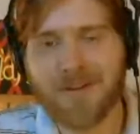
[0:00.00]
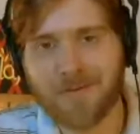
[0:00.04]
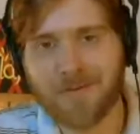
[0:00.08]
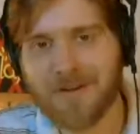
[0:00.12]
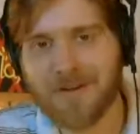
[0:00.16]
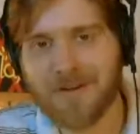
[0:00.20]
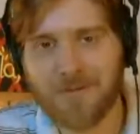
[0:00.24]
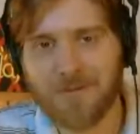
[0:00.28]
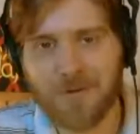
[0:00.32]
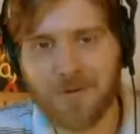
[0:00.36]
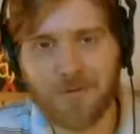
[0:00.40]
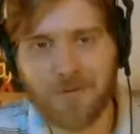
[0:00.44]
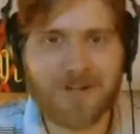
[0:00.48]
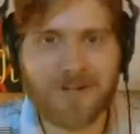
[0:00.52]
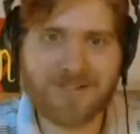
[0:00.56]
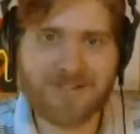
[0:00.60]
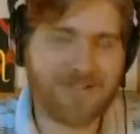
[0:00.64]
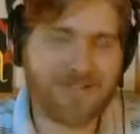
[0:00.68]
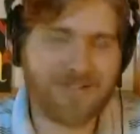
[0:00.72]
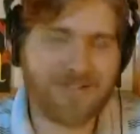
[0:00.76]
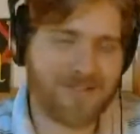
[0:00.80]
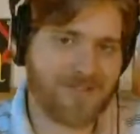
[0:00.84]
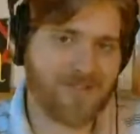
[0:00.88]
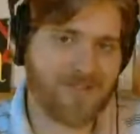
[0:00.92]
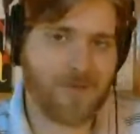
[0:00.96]
I mean, if you're
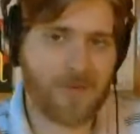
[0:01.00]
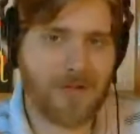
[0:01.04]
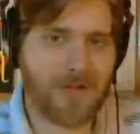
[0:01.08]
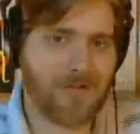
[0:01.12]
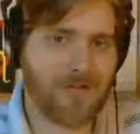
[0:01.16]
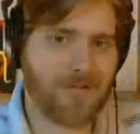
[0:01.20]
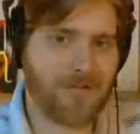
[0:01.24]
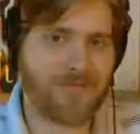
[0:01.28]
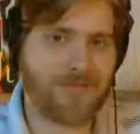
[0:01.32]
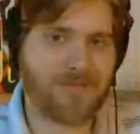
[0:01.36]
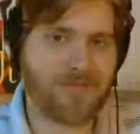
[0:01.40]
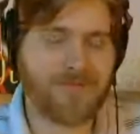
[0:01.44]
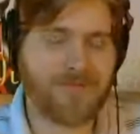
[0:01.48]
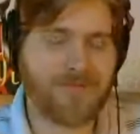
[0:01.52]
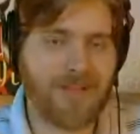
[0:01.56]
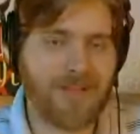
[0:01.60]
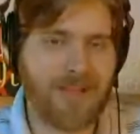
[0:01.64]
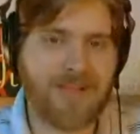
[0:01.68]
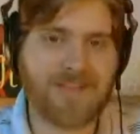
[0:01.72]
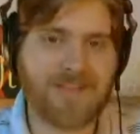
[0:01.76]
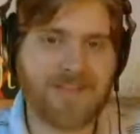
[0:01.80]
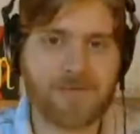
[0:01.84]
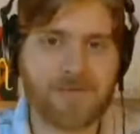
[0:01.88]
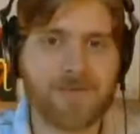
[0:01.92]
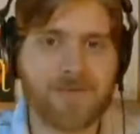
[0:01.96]
watching twelve
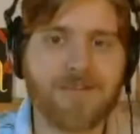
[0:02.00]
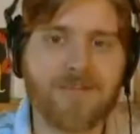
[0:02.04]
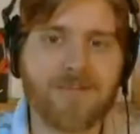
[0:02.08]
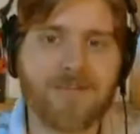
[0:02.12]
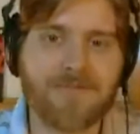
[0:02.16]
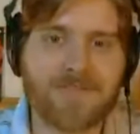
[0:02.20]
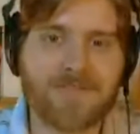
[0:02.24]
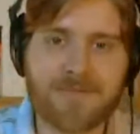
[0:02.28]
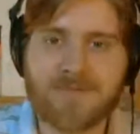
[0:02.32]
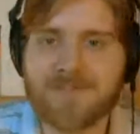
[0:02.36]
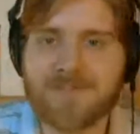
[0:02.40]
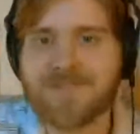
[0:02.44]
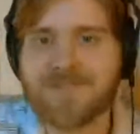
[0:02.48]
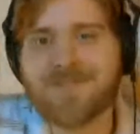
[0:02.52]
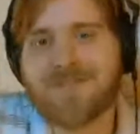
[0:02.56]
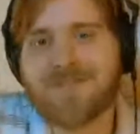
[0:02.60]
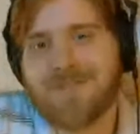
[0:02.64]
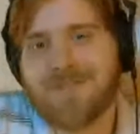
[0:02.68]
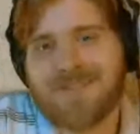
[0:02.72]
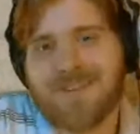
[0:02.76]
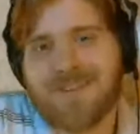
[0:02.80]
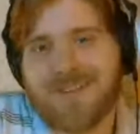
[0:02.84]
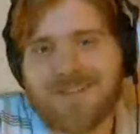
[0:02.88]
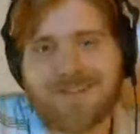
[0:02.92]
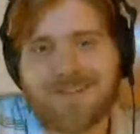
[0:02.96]
days worth of Simpsons, you
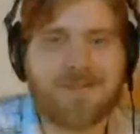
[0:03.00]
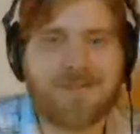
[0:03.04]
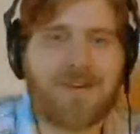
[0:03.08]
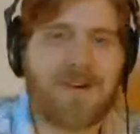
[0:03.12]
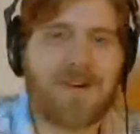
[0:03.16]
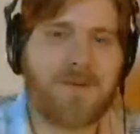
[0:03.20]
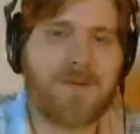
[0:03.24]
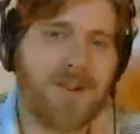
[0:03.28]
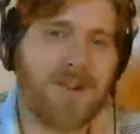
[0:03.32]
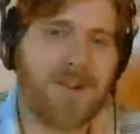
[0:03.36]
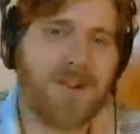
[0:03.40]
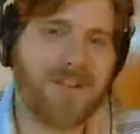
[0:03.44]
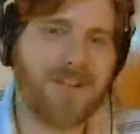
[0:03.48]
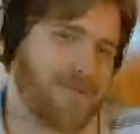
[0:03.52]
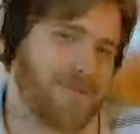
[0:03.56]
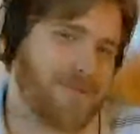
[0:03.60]
can take a two hour break.